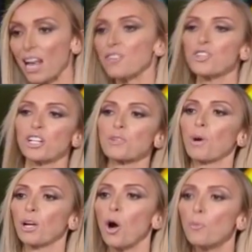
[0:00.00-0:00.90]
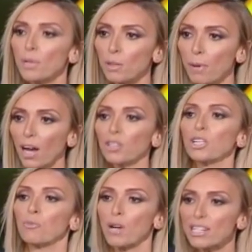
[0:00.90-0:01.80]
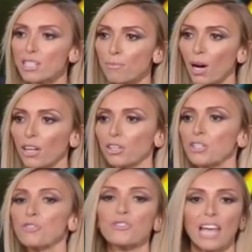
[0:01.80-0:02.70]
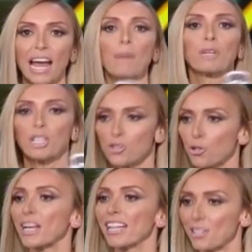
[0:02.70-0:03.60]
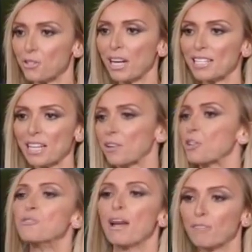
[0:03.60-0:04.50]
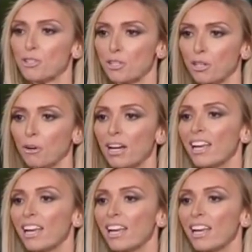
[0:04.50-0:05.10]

And she doesn't want to open a bottle and waste a bottle. And you say, "I'm going to drink it." Two days later, you never do.